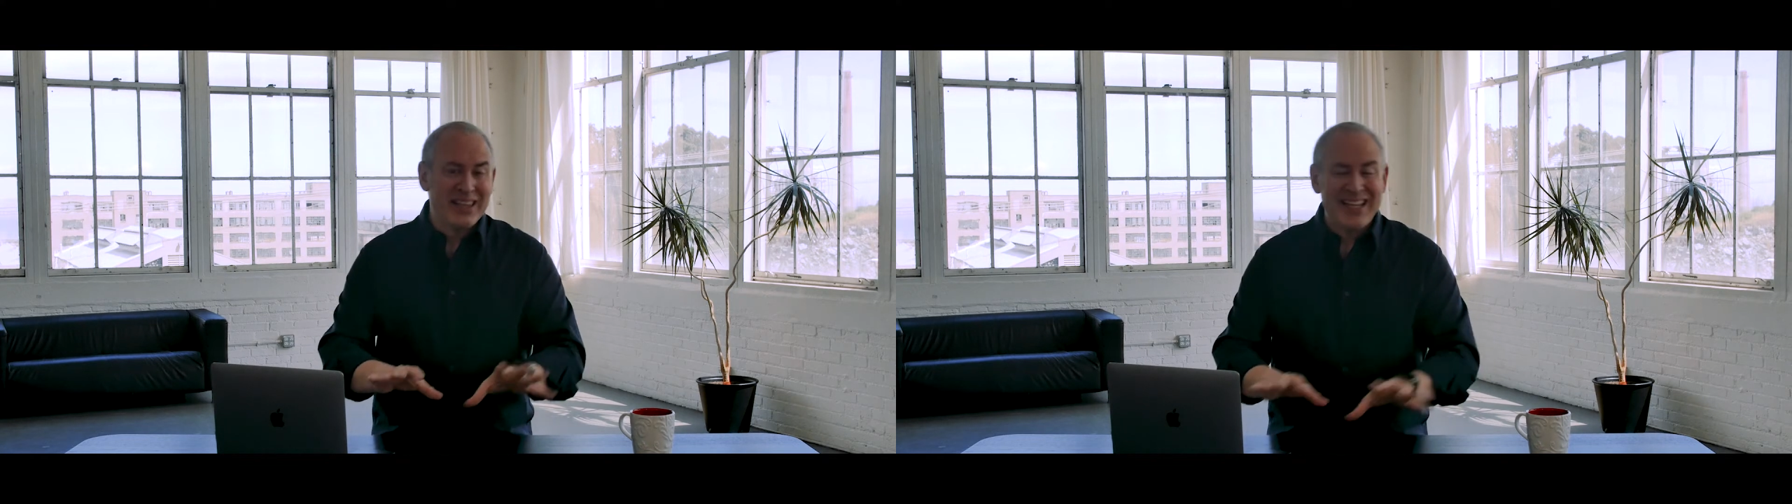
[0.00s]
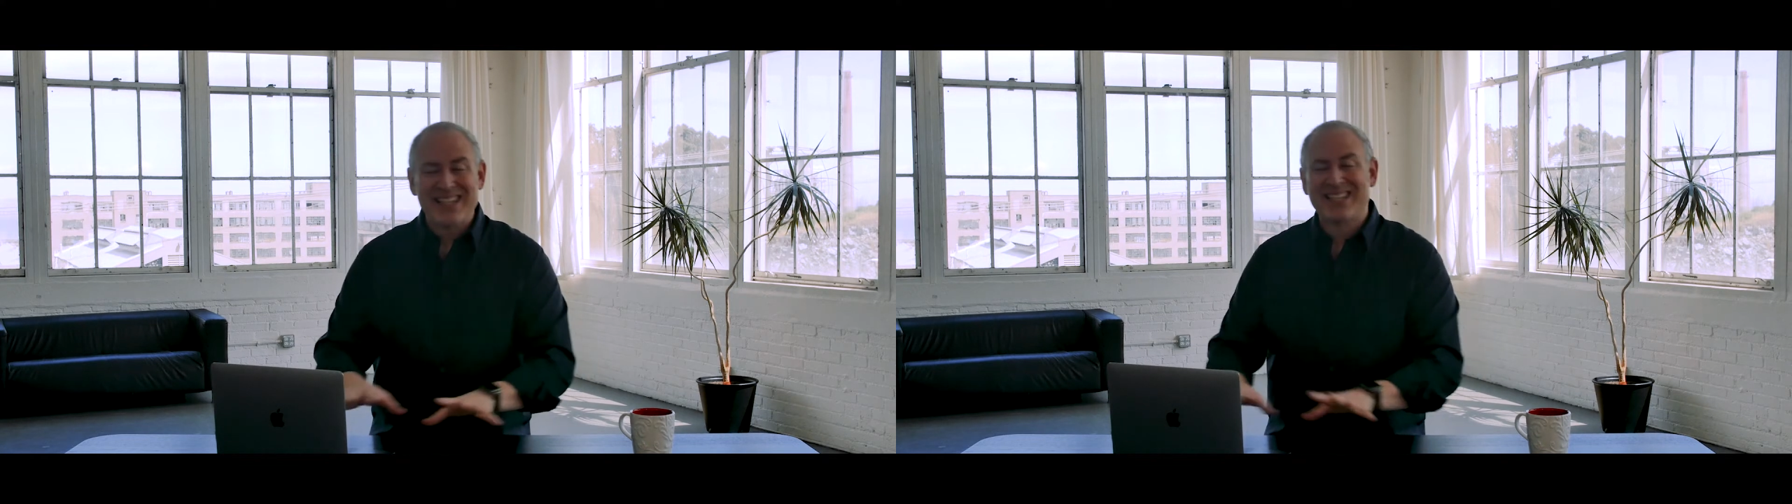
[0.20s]

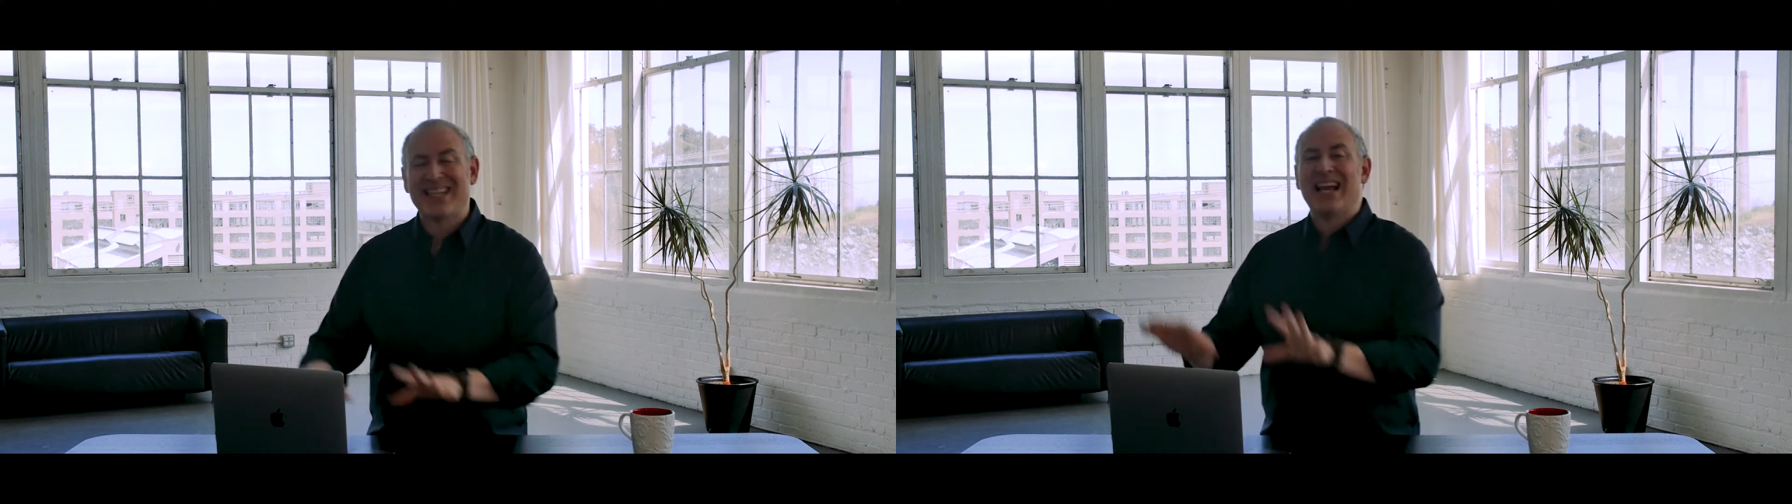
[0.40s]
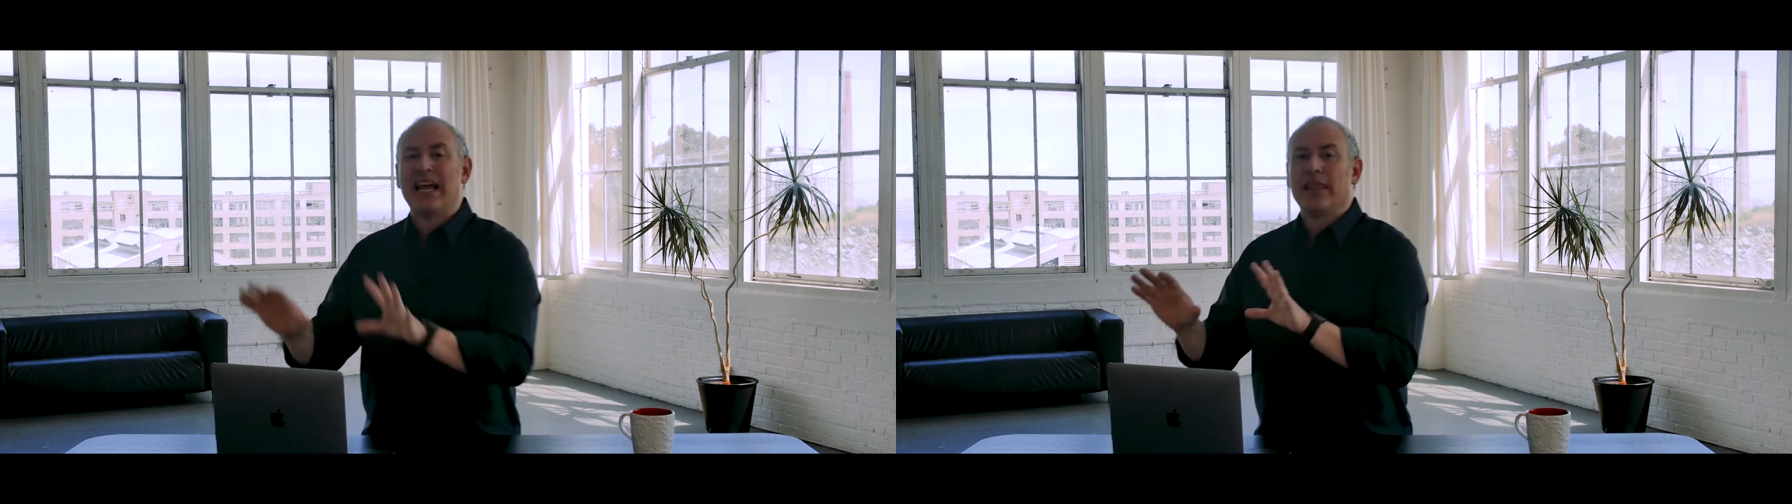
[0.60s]
less,
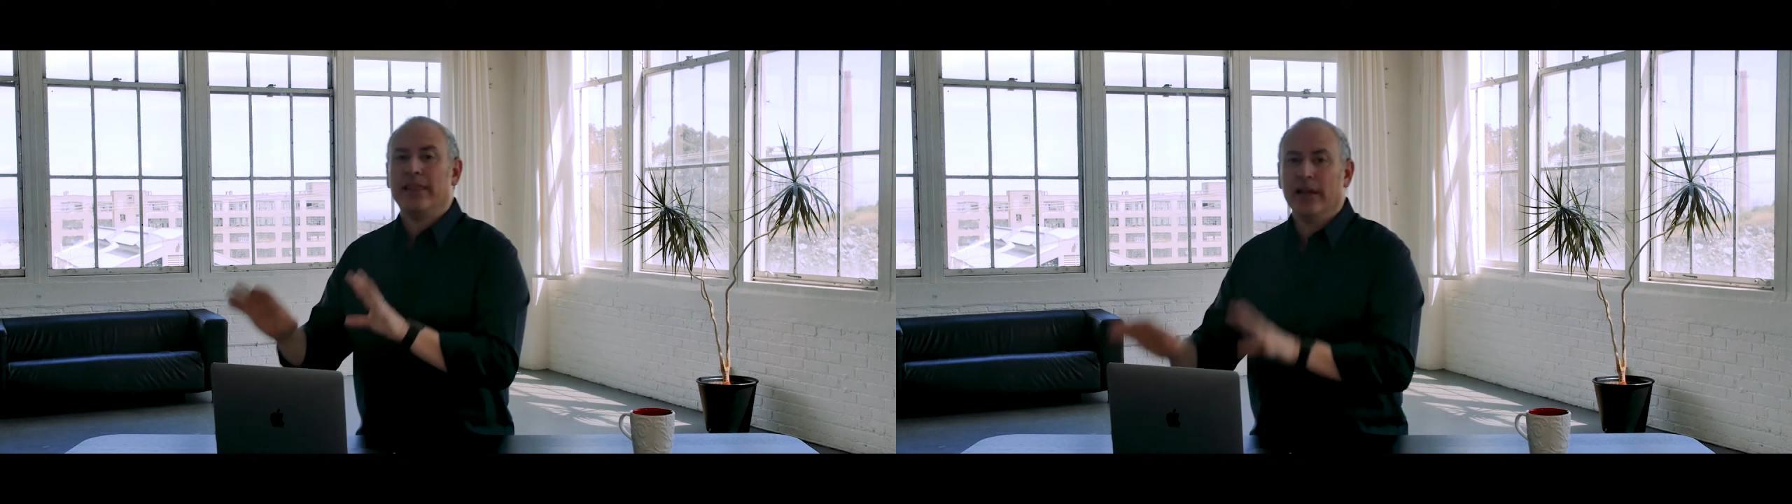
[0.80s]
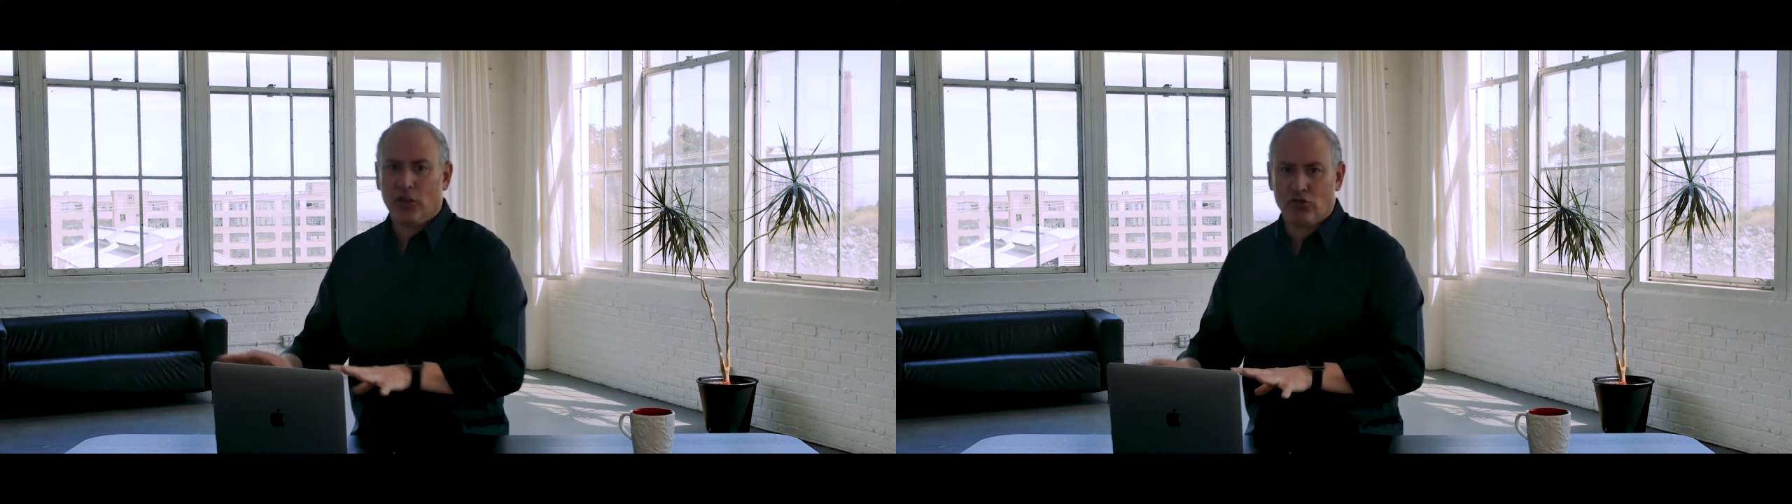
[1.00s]

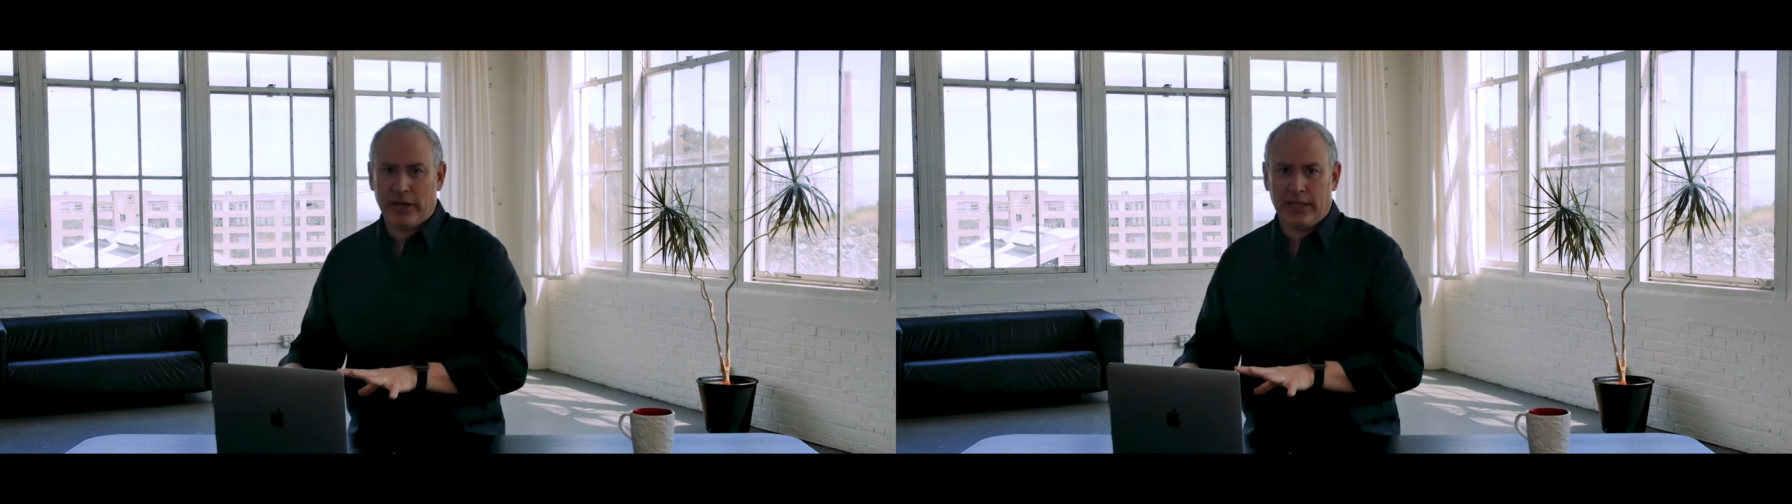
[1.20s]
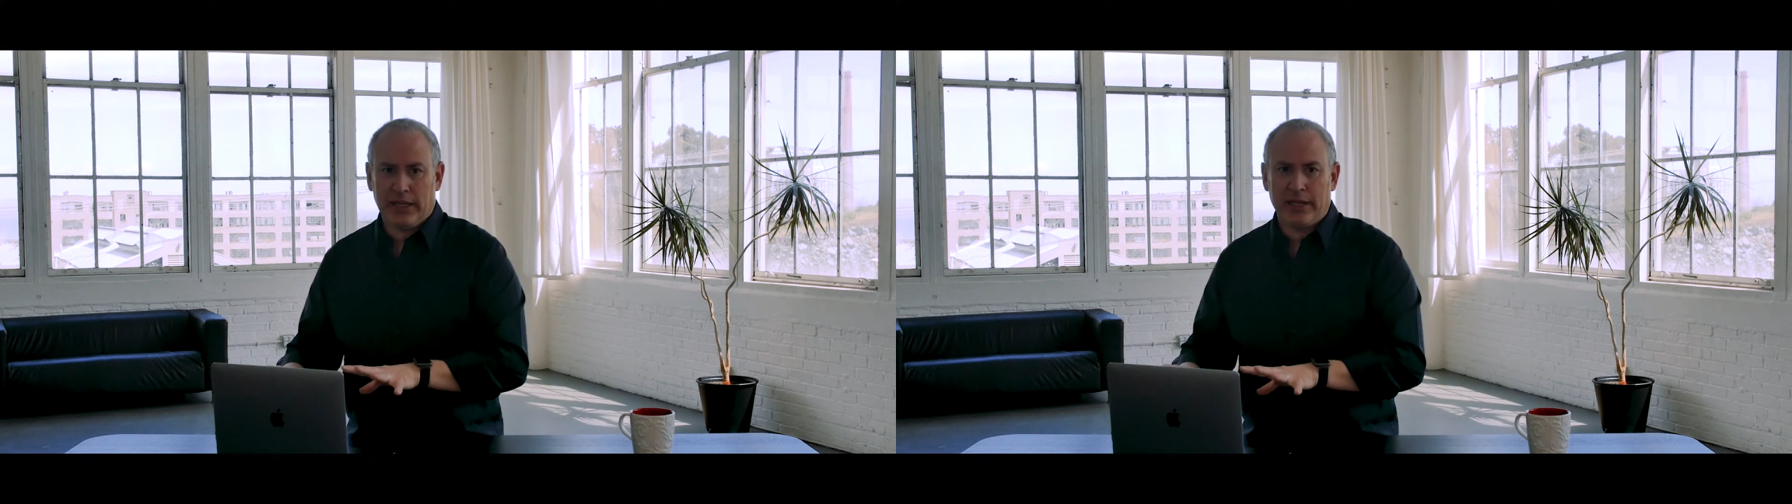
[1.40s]
they'll dread
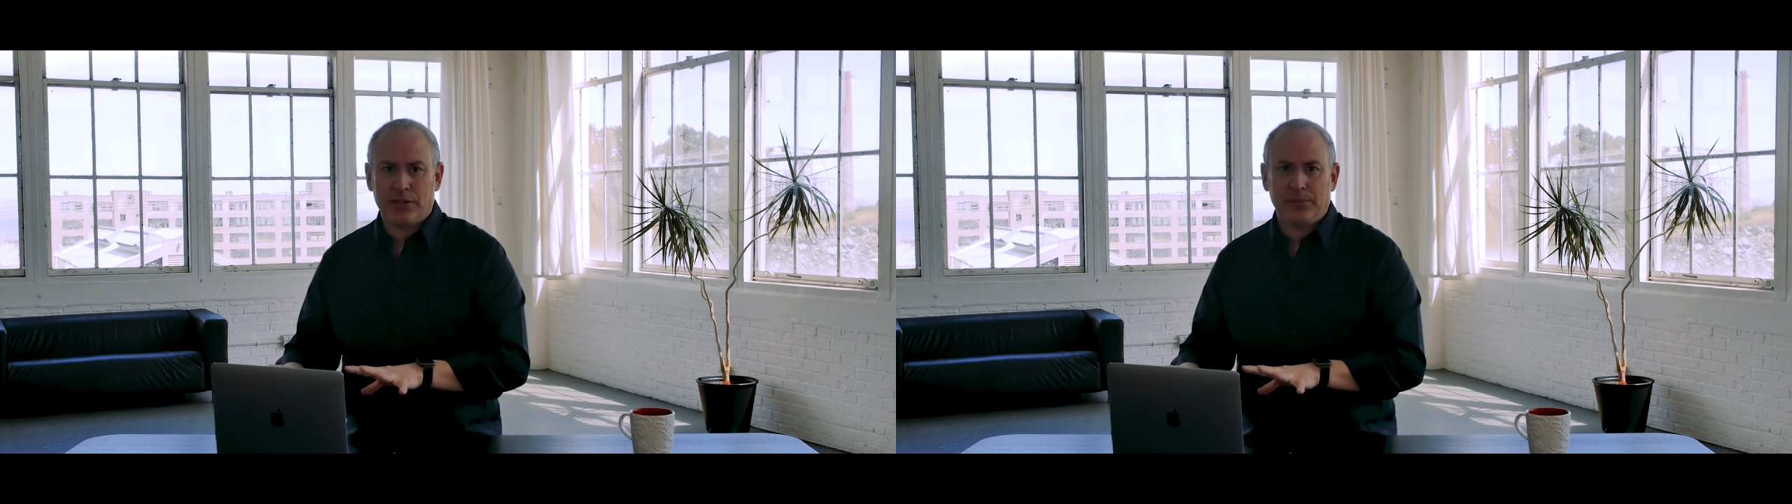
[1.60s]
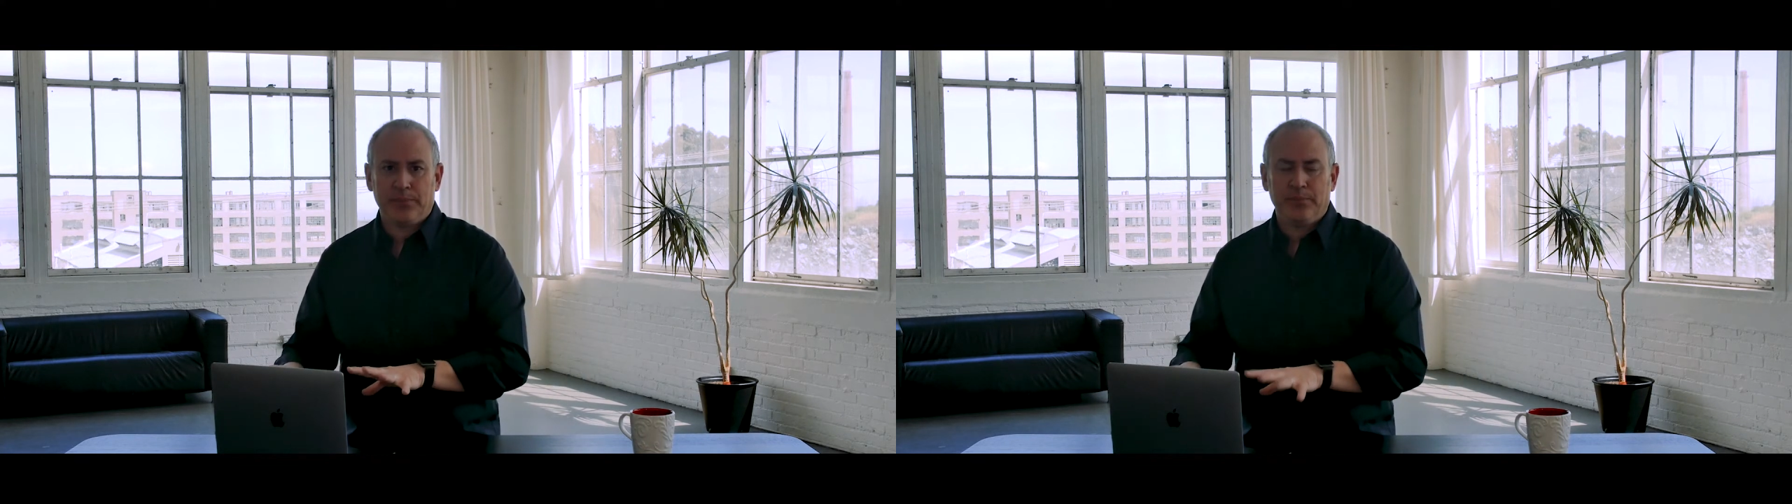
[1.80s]
it less.